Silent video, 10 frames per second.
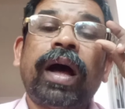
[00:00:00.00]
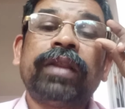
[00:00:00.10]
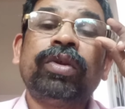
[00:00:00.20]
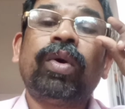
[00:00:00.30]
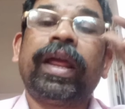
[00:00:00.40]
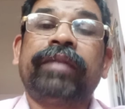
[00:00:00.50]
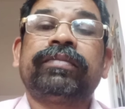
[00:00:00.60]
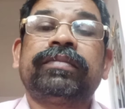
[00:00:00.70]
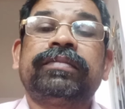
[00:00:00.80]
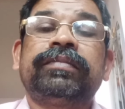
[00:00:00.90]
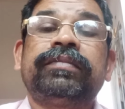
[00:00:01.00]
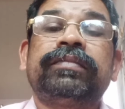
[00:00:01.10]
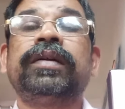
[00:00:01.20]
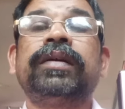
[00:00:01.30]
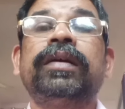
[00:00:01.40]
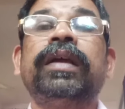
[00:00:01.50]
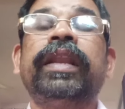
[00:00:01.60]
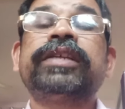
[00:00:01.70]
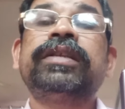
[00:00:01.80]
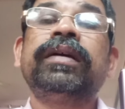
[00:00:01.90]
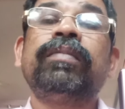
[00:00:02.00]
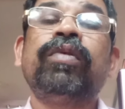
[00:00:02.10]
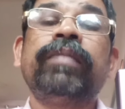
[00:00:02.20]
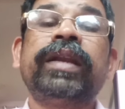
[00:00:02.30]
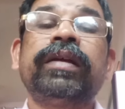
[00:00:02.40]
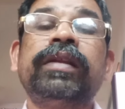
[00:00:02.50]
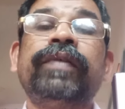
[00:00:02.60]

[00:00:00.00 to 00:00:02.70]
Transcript: Aandholan. Next movement,